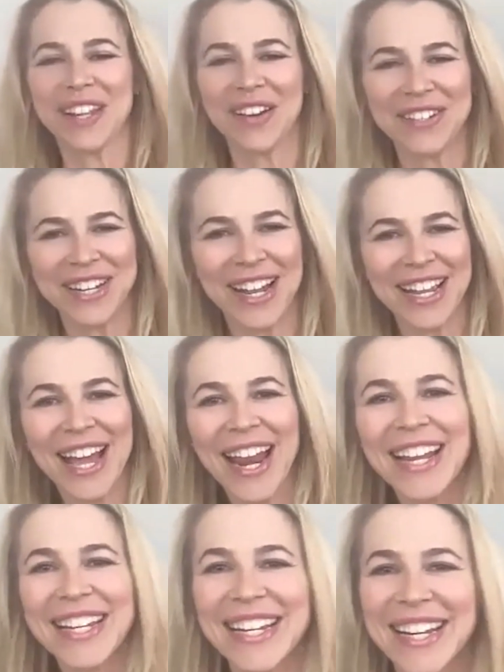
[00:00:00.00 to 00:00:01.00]
No, not yet.
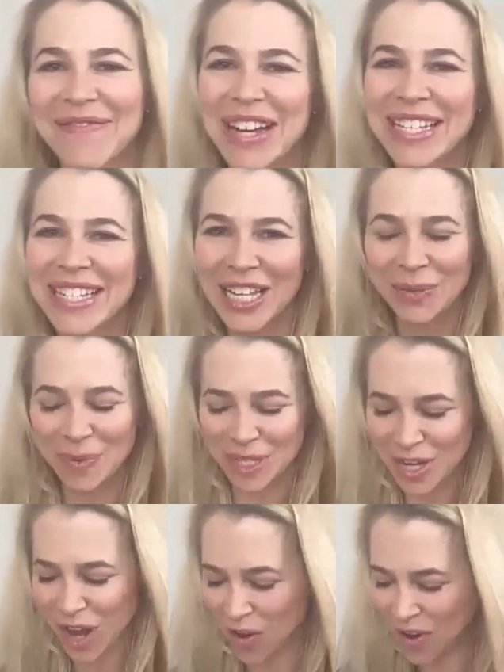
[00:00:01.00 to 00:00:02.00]
I didn't. My sense was
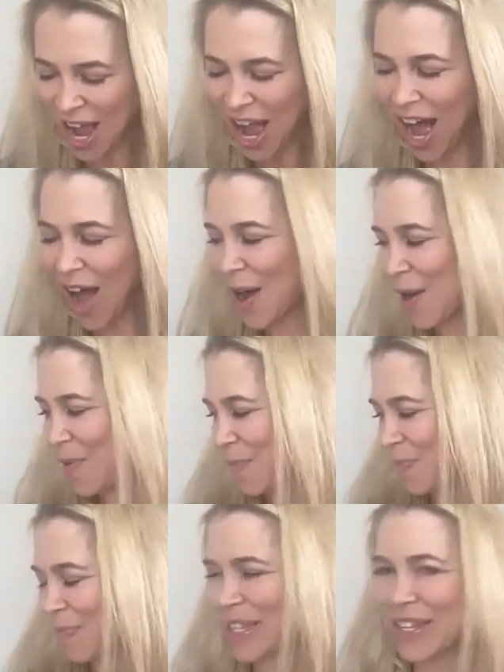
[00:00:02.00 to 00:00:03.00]
no.
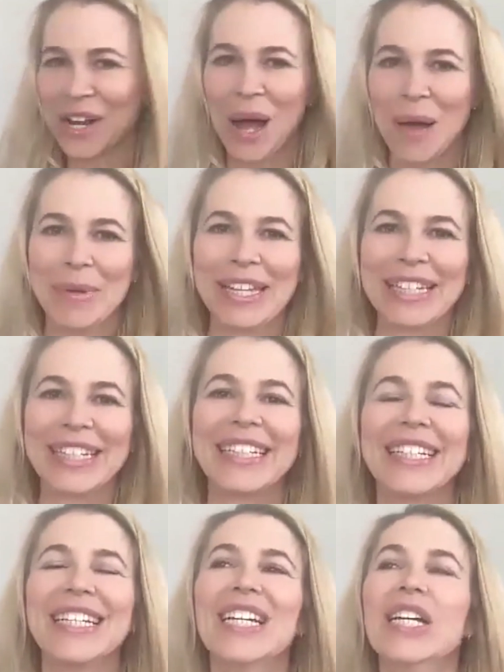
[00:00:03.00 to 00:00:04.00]
But they're coming.
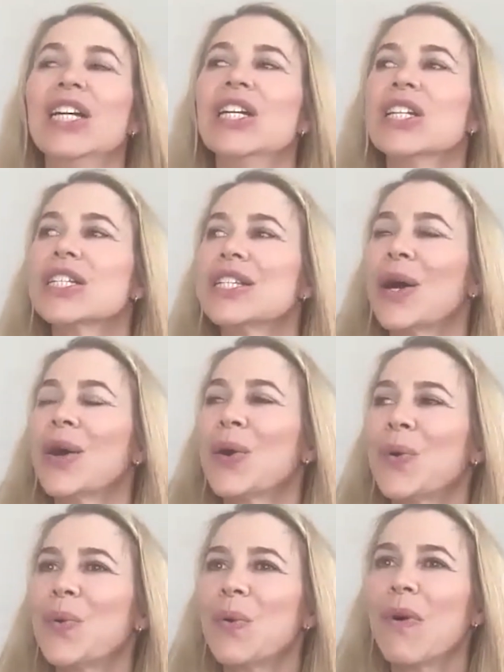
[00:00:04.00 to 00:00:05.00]

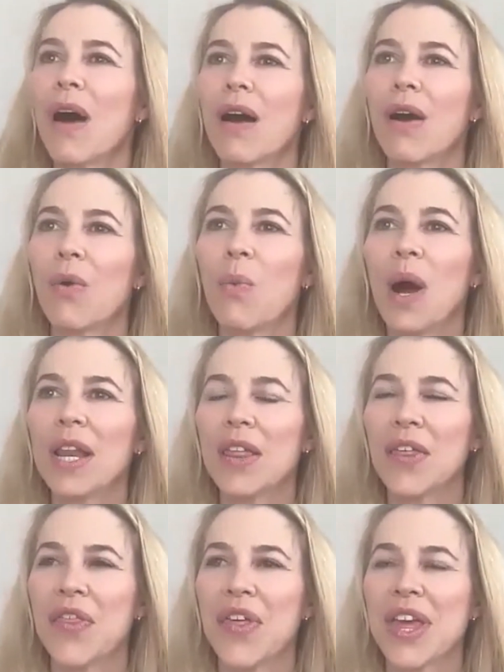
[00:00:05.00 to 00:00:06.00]
So one of
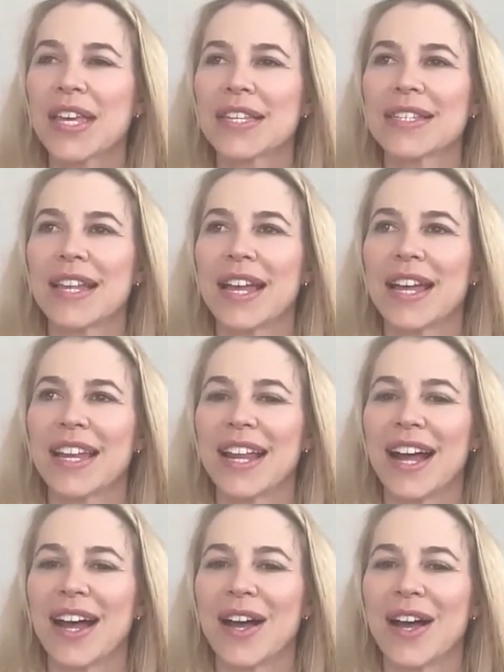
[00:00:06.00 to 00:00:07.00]
the things that
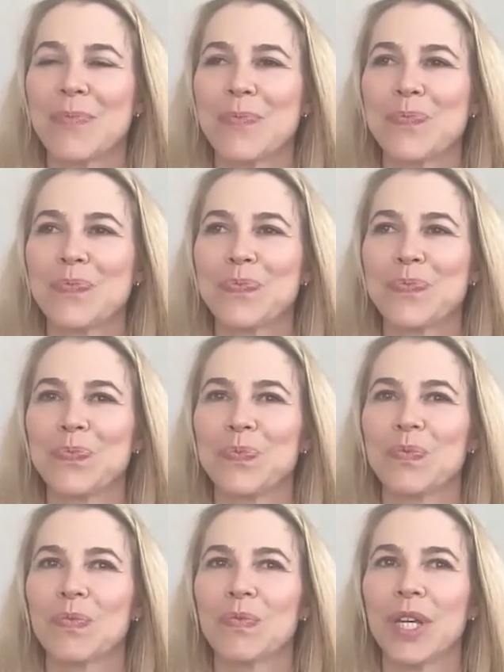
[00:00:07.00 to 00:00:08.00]

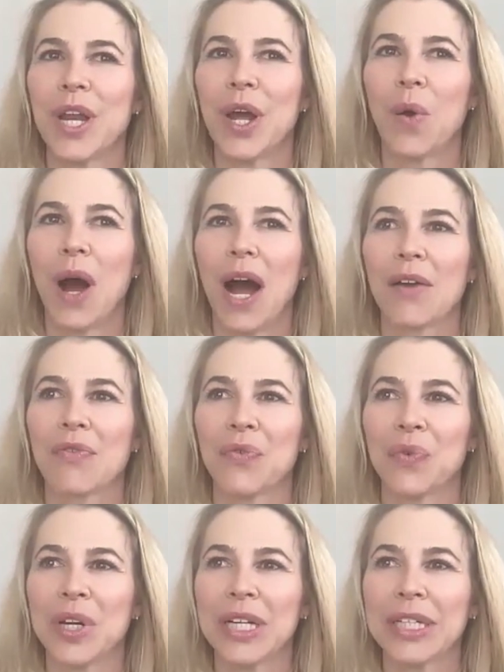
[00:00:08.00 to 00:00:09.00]
I've
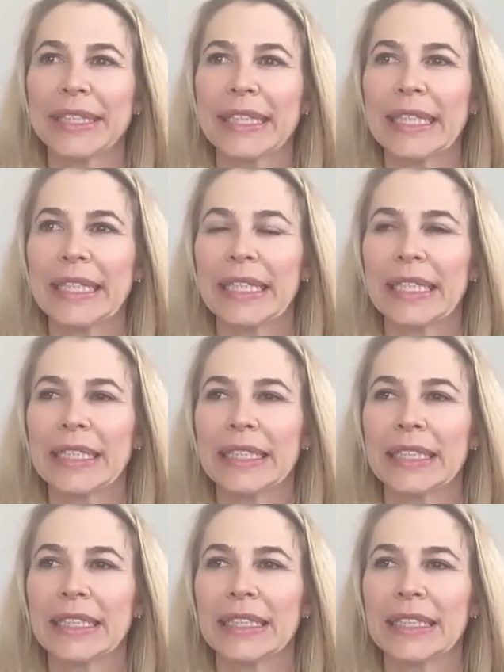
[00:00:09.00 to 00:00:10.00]
really
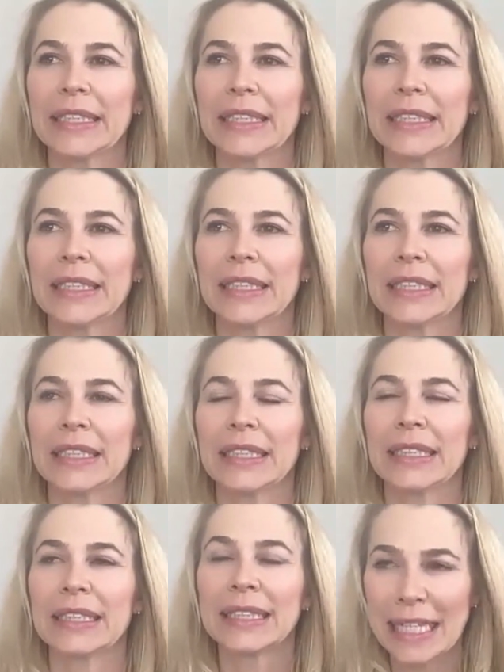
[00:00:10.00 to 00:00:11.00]

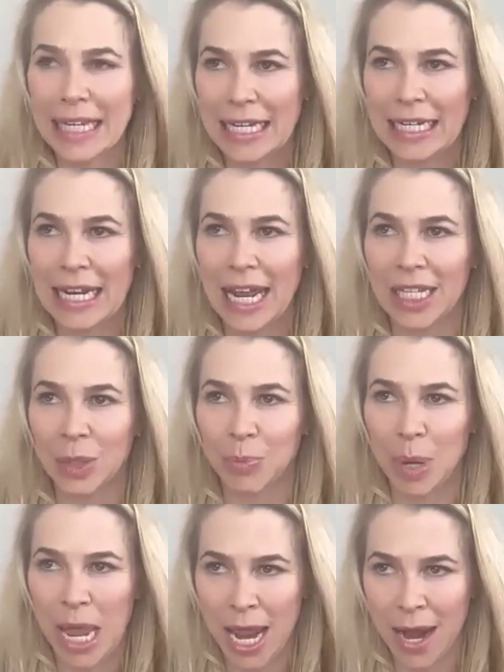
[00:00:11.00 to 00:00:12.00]
seen as a
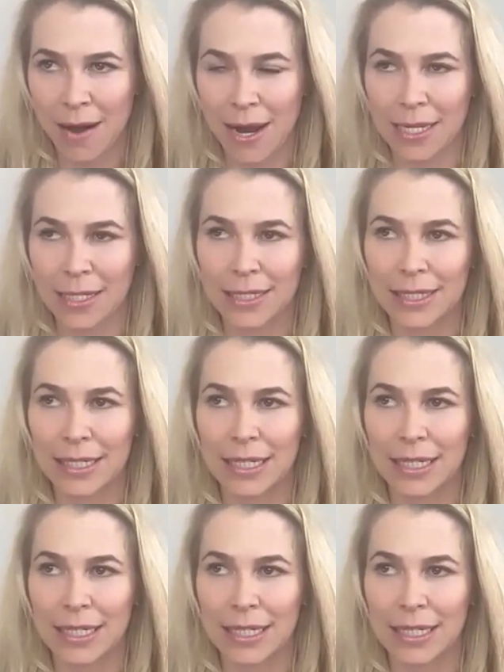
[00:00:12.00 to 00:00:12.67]
parent